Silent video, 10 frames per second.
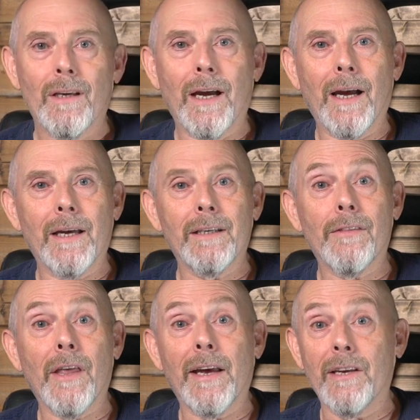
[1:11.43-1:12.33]
And
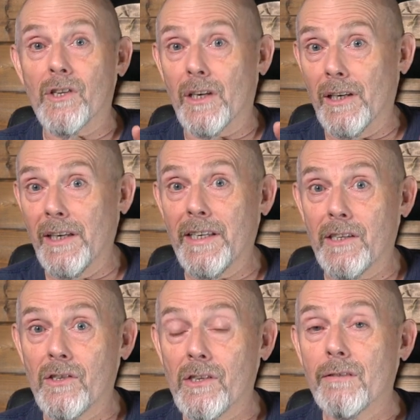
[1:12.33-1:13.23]
that is at
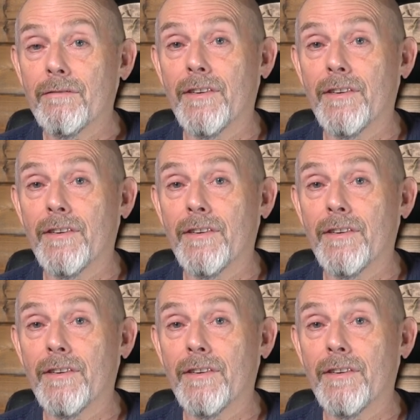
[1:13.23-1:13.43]
least